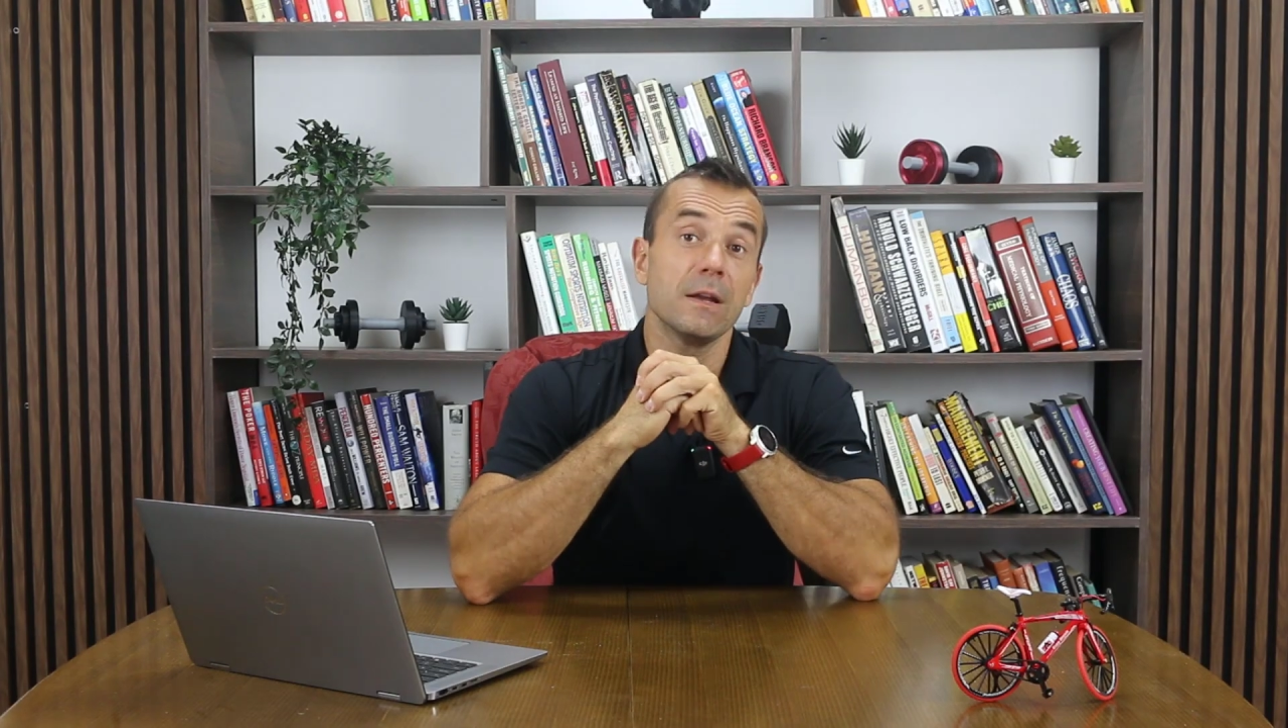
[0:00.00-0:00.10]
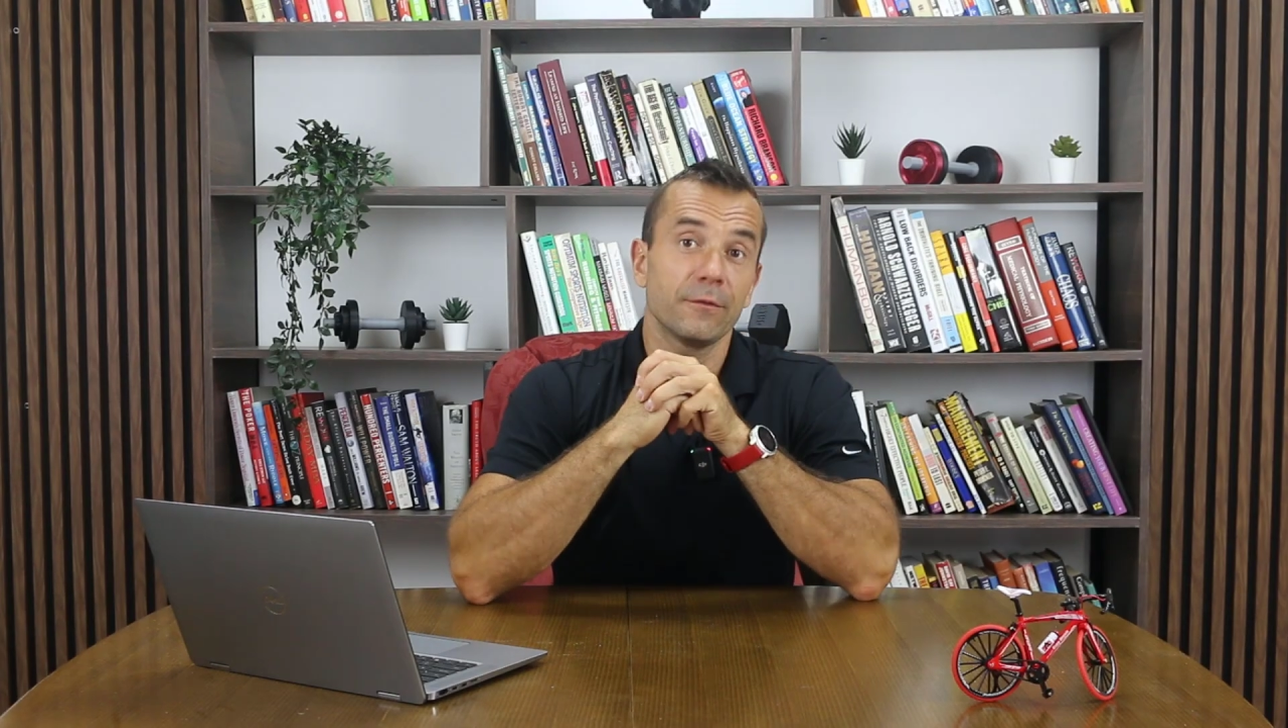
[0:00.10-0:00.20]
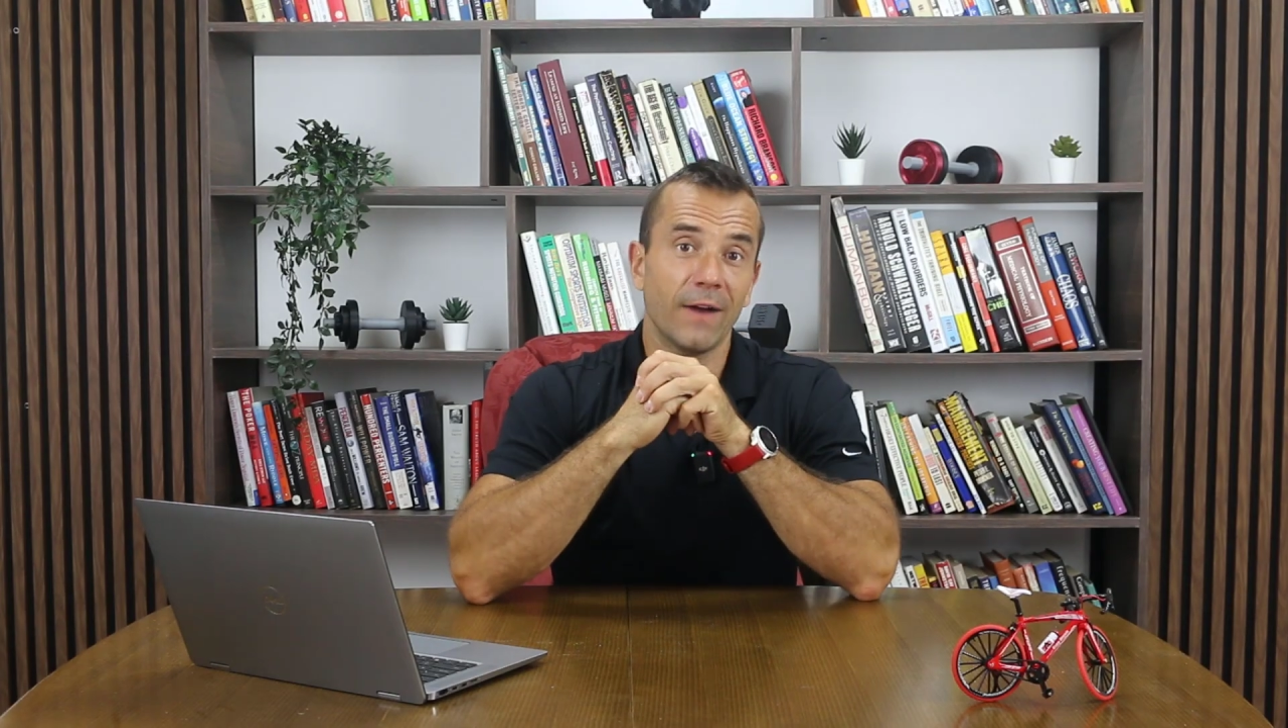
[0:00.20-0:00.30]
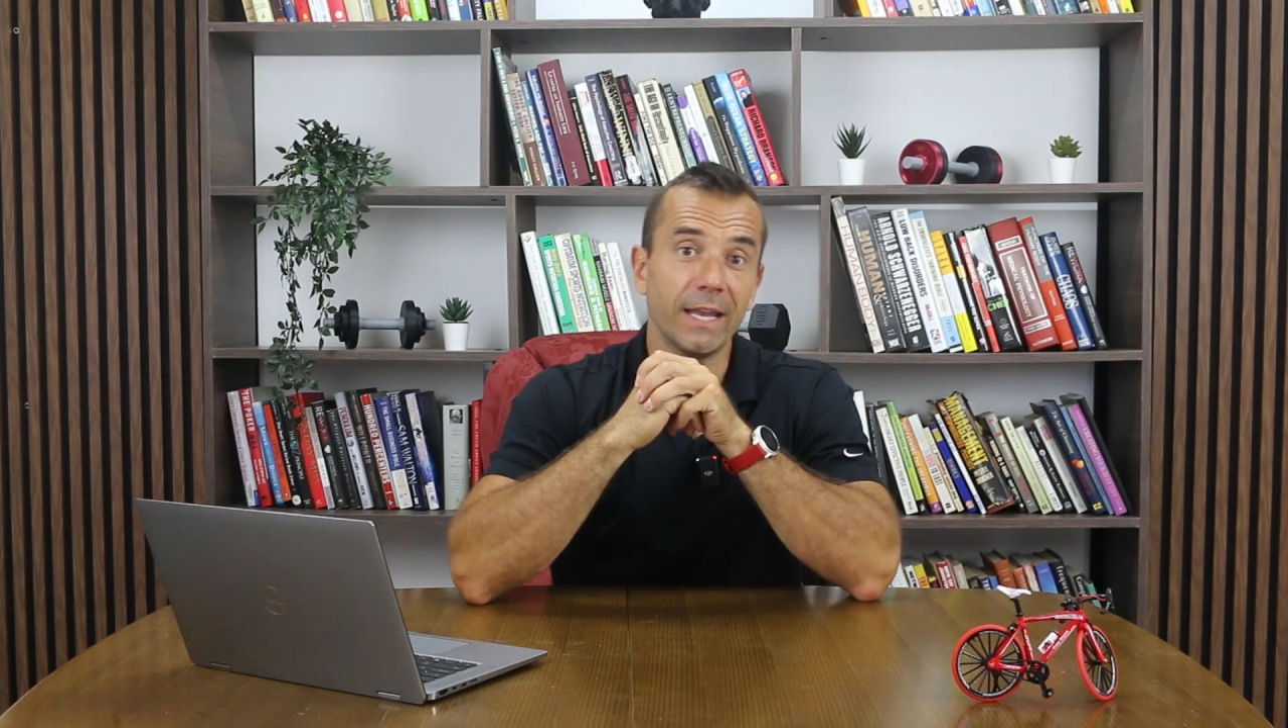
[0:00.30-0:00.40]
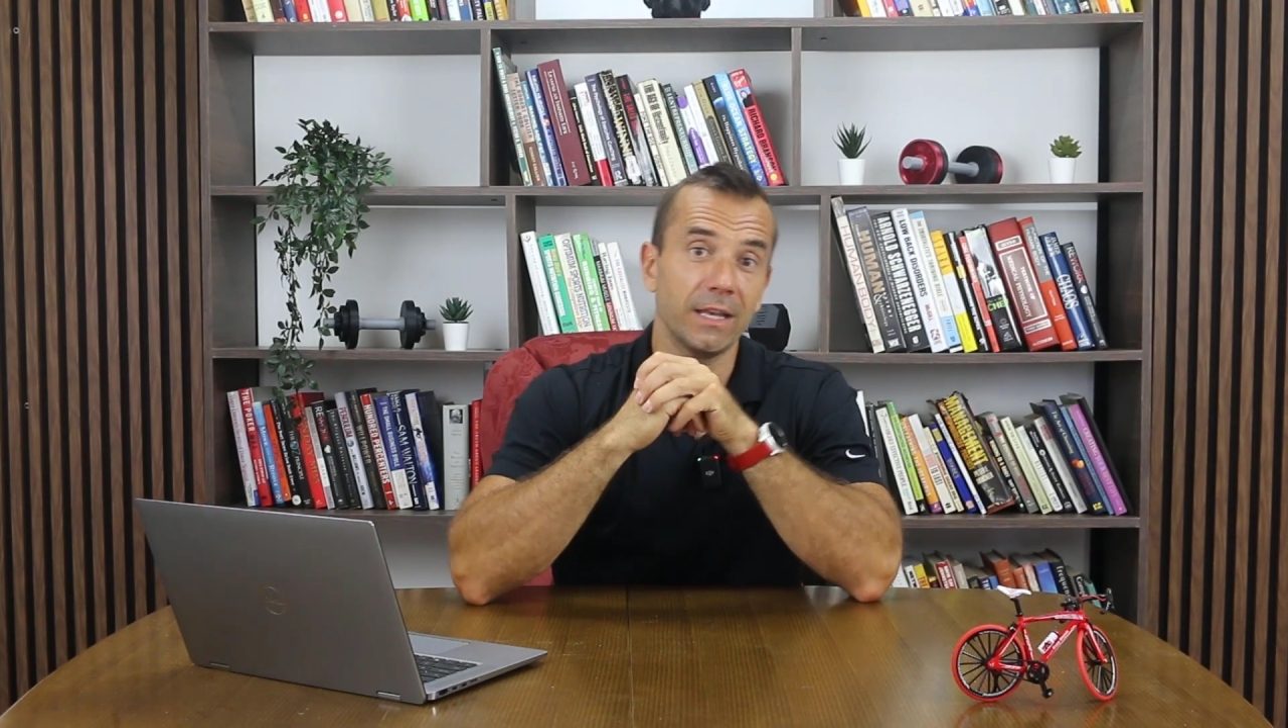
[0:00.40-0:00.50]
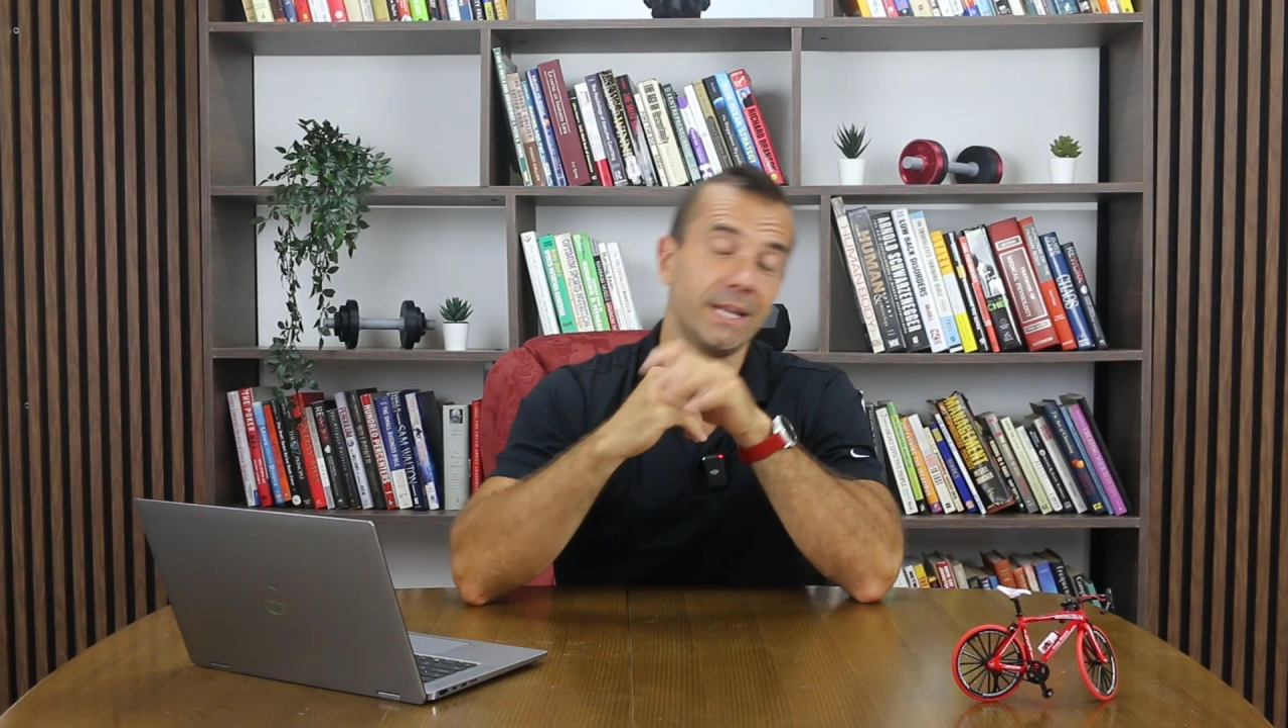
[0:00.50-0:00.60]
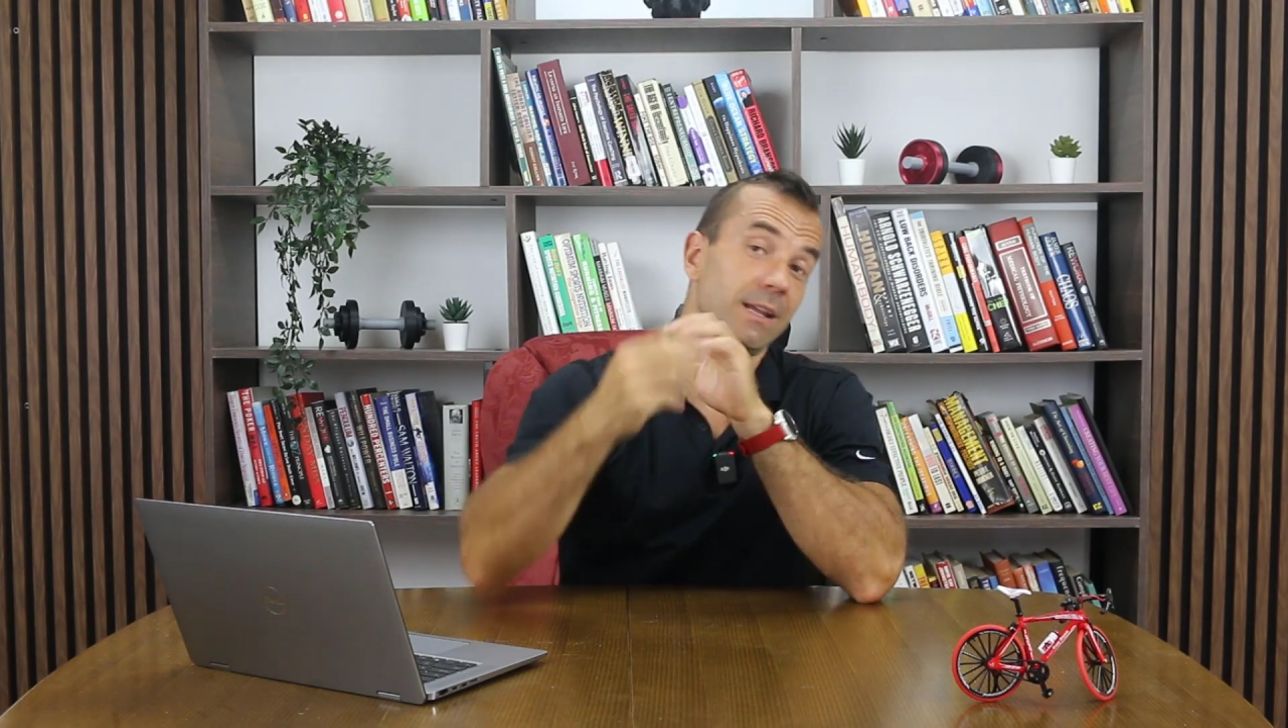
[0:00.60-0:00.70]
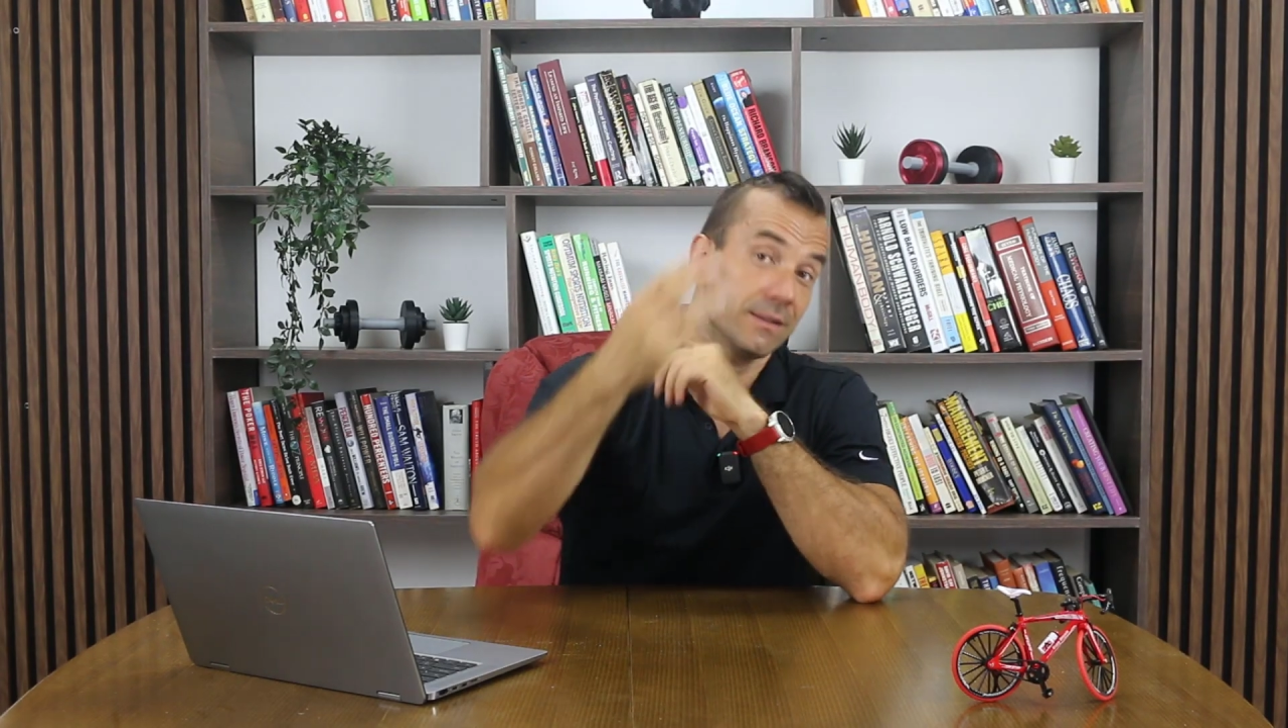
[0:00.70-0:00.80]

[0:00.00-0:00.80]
Finally,